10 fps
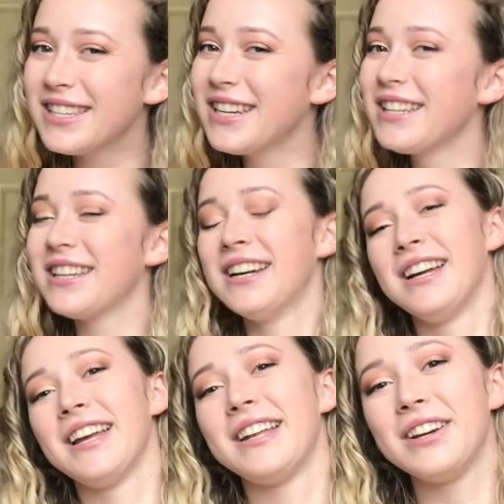it
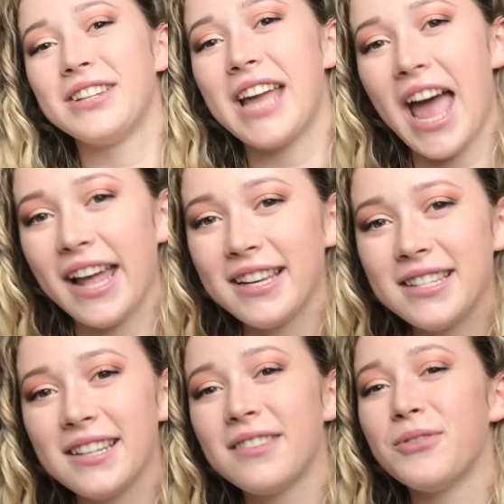near the end,